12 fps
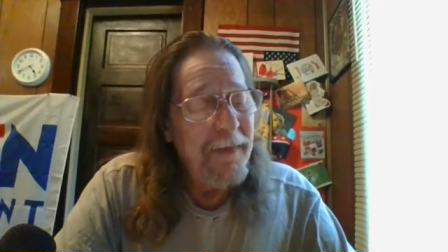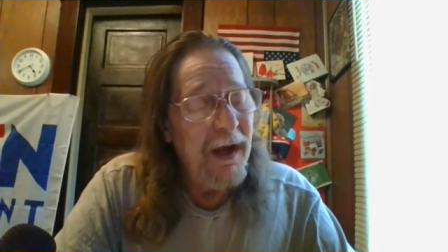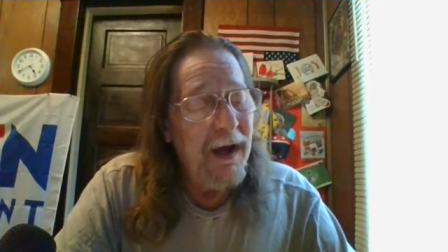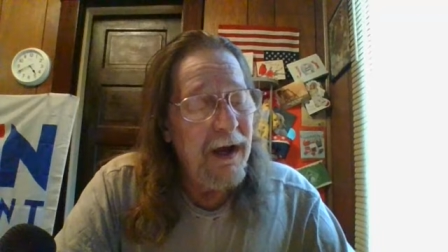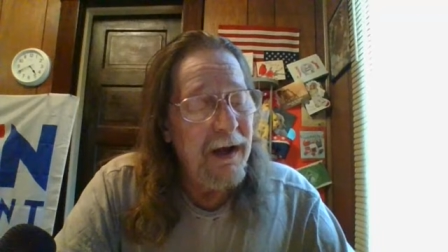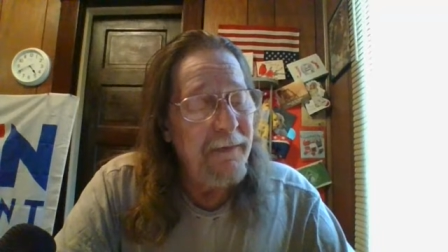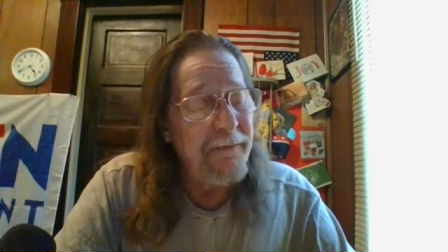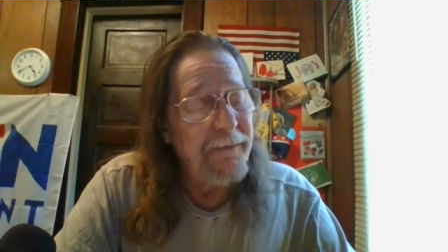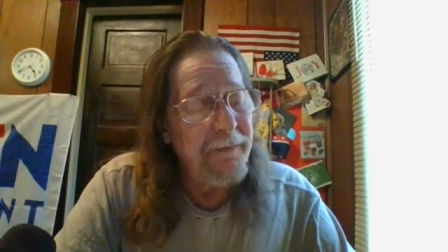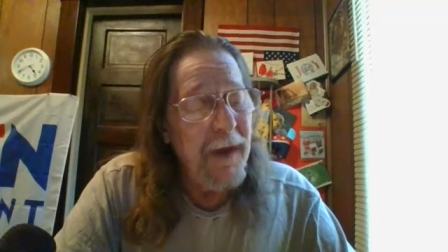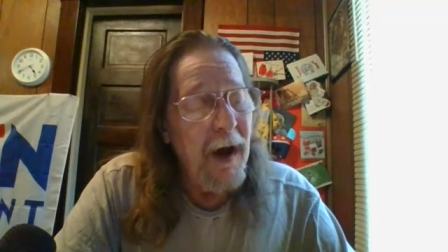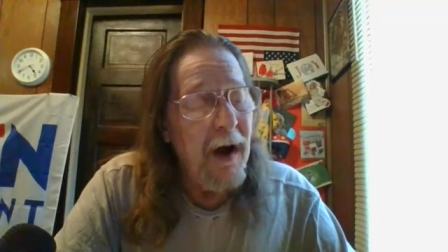Uh,
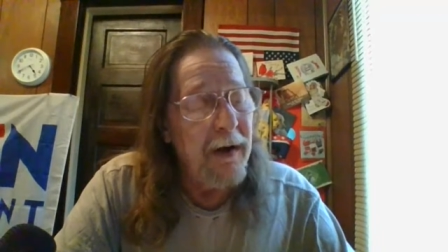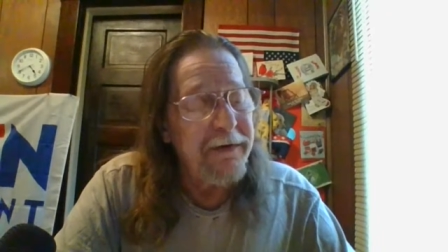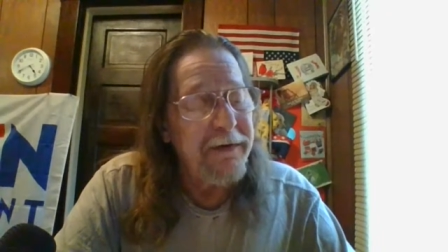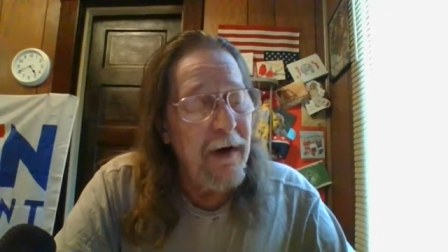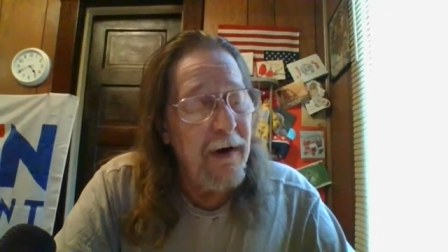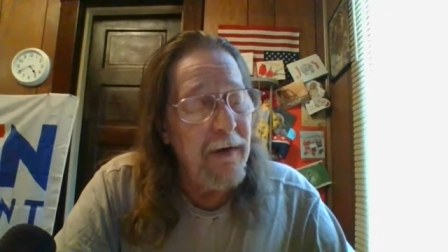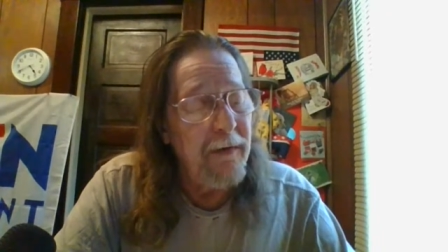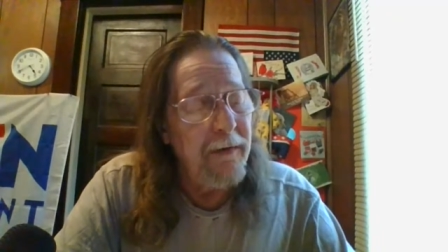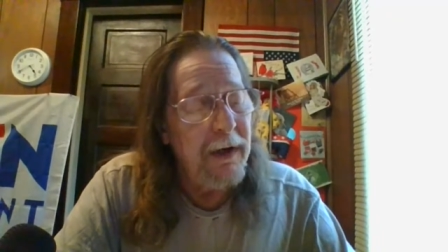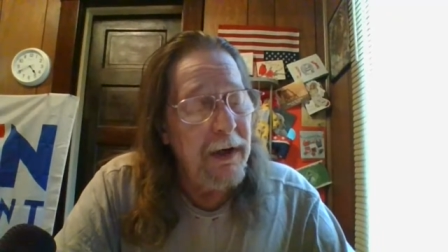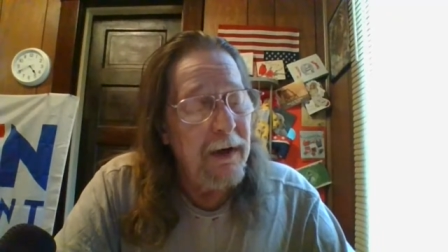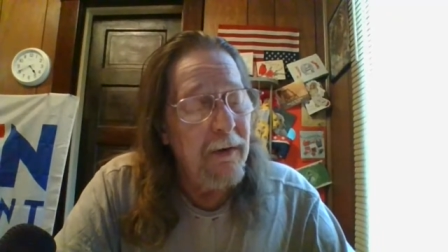Also,
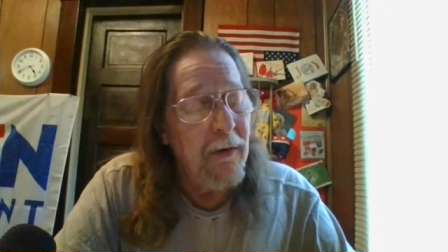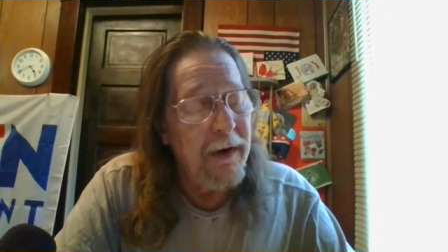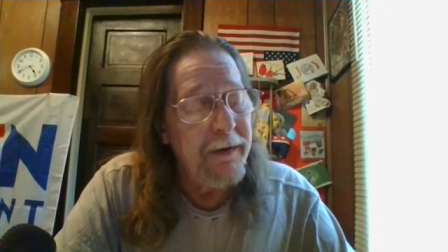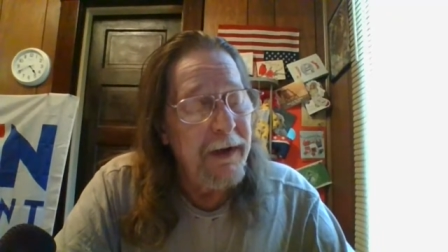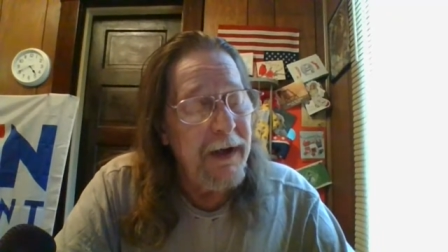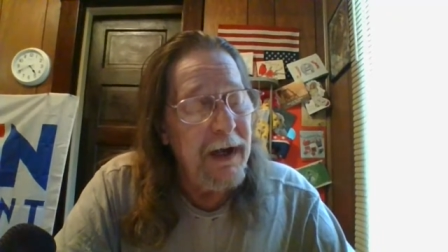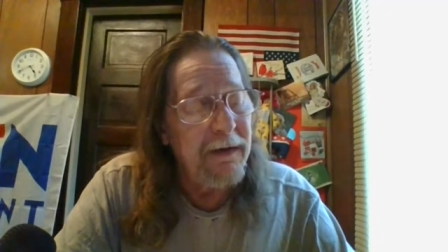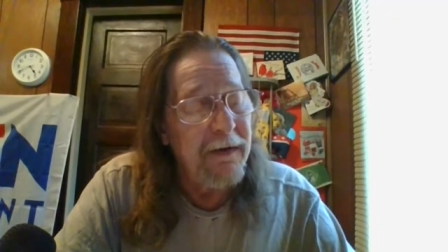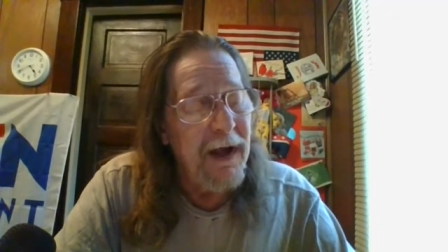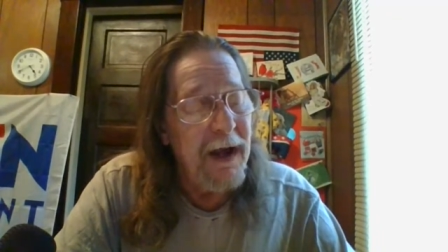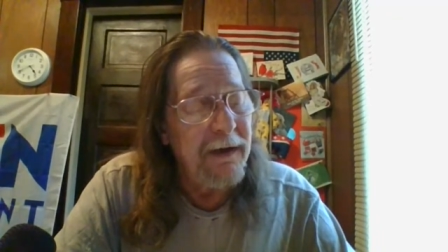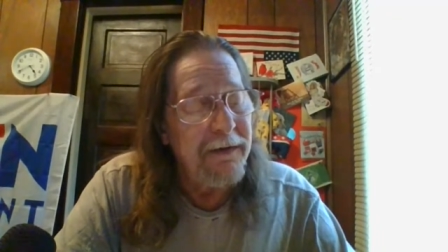one of the guests
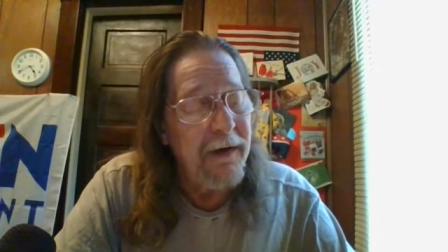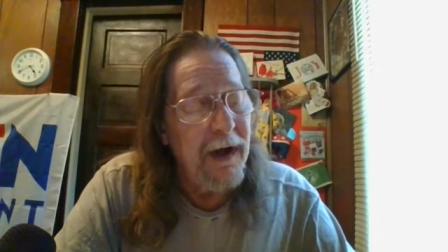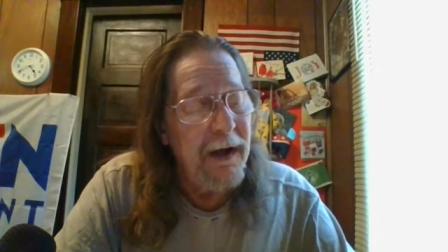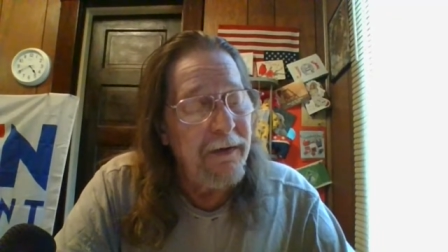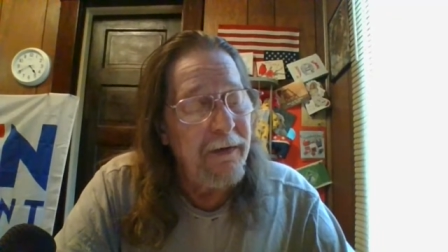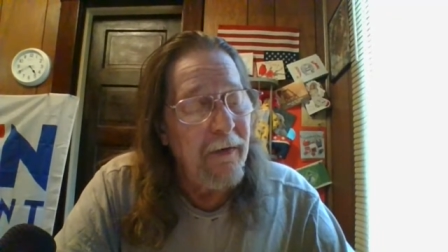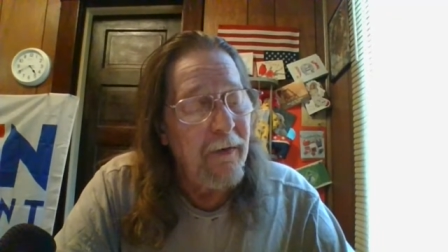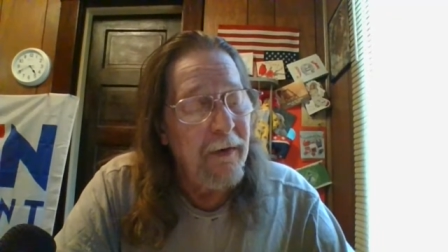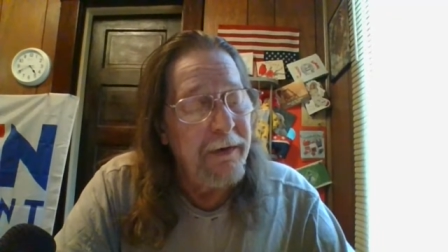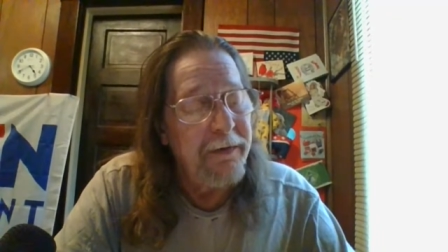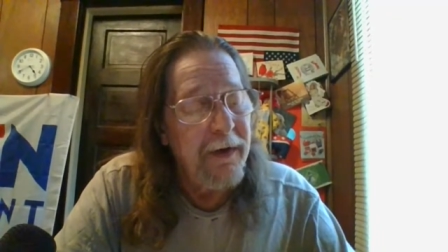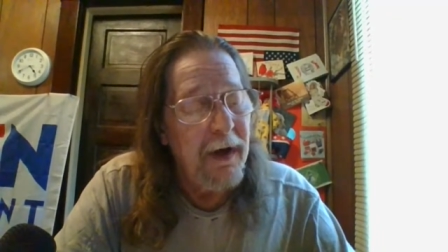last night
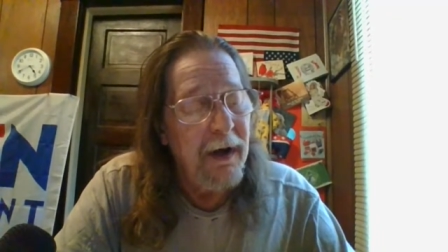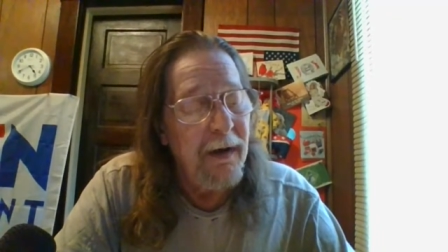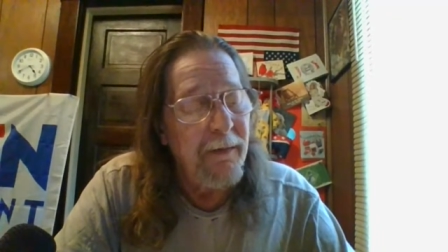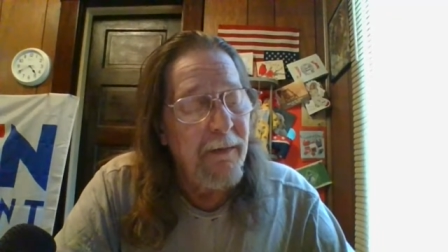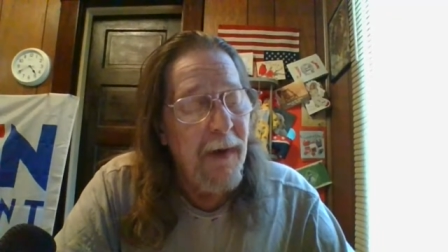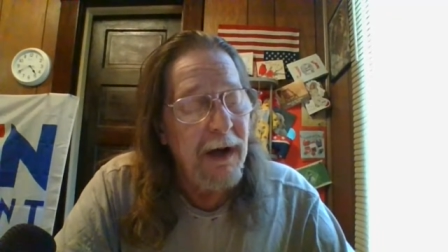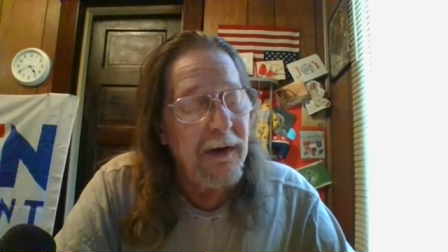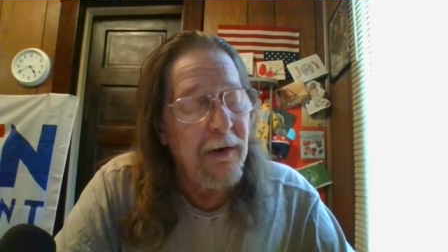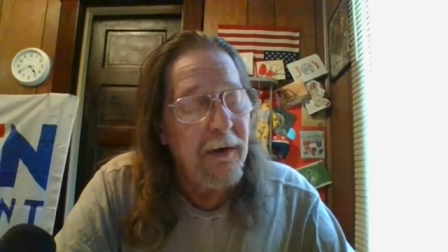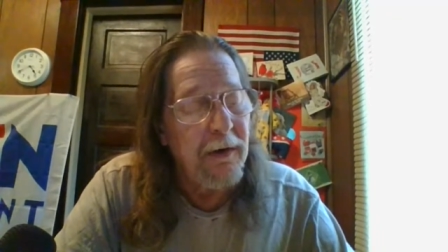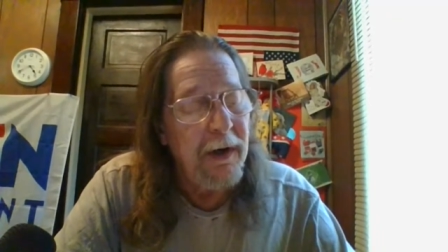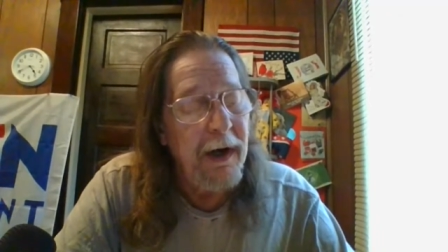was
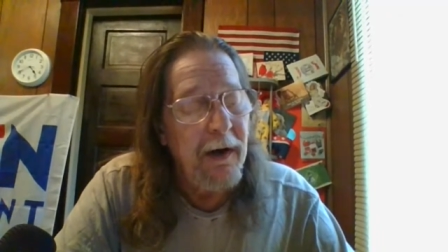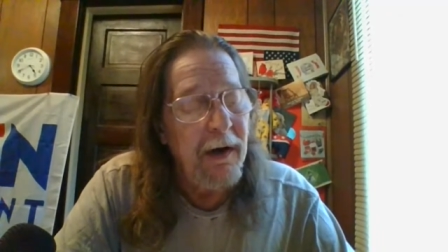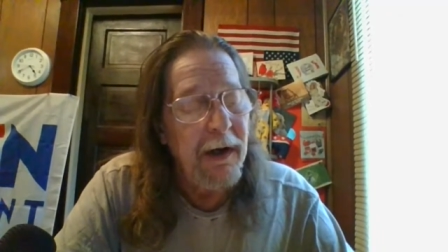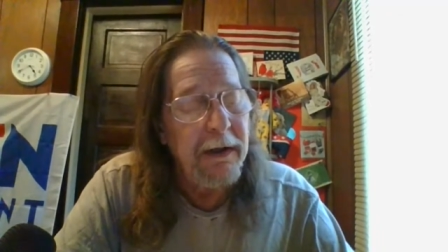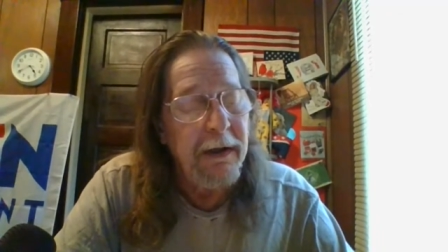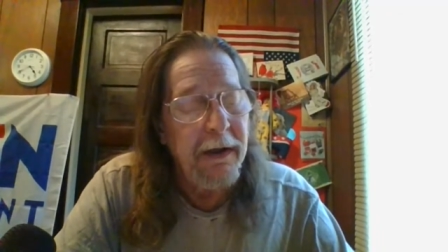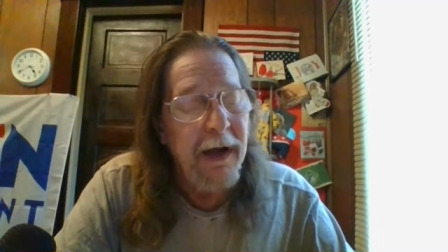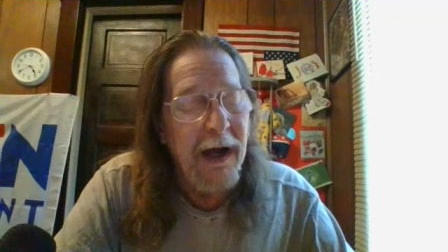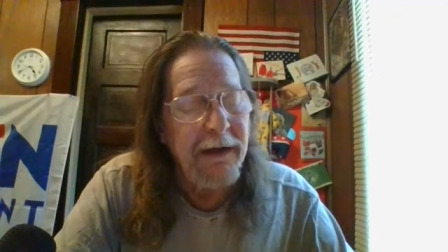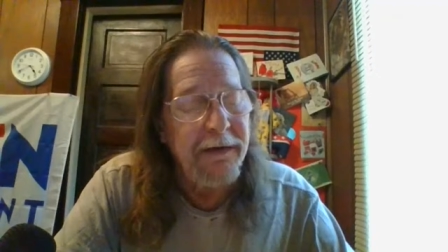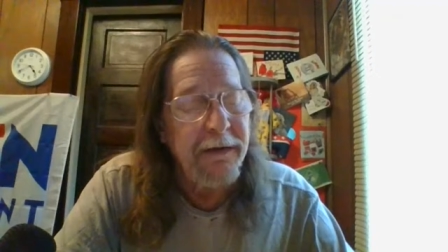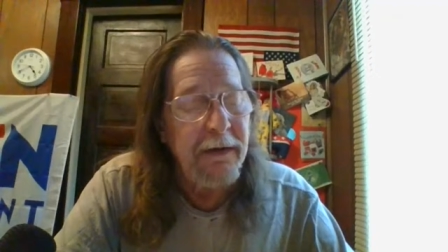Michael Eric
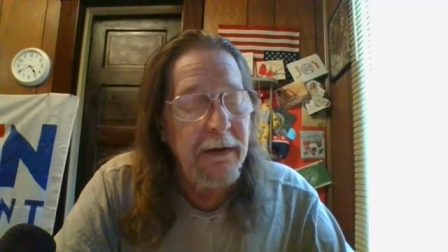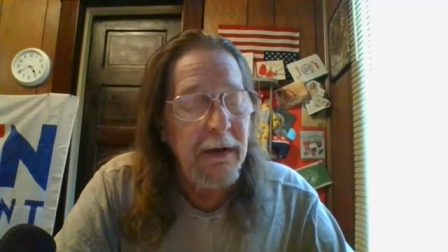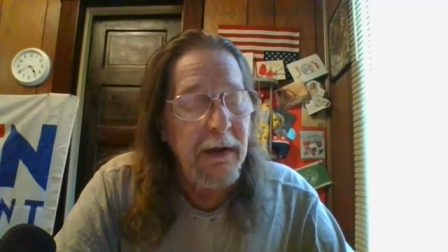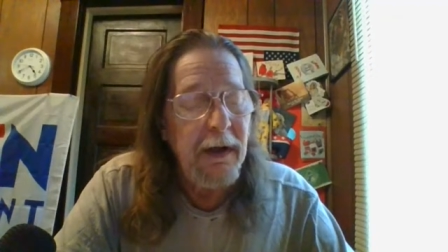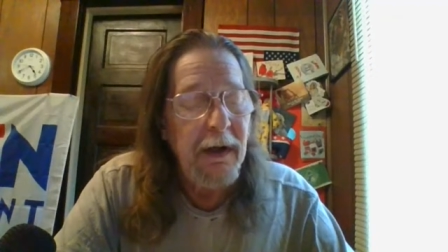Dyson